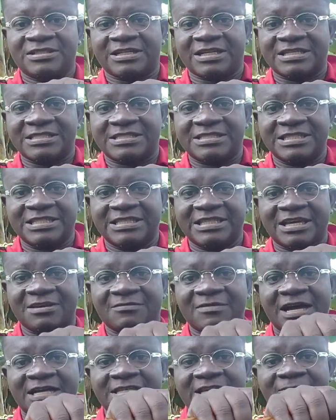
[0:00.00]
You can see
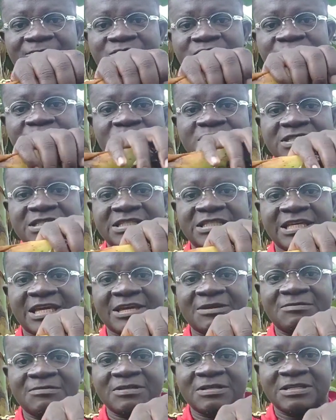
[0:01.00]
them as I'm squeezing
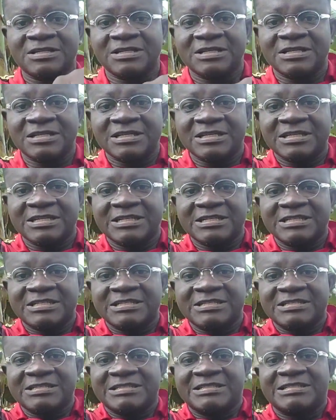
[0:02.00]
them.
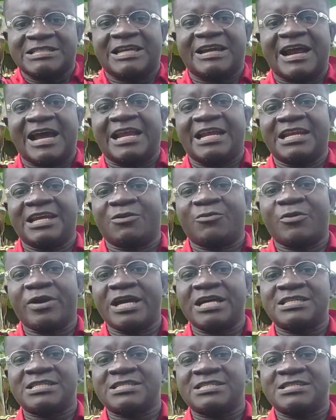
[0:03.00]
There are
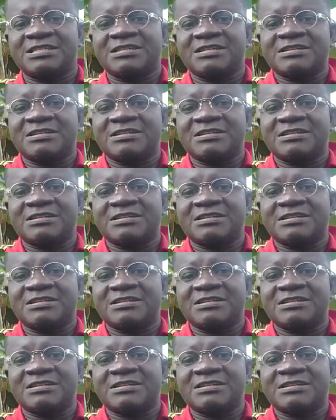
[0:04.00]
liquids.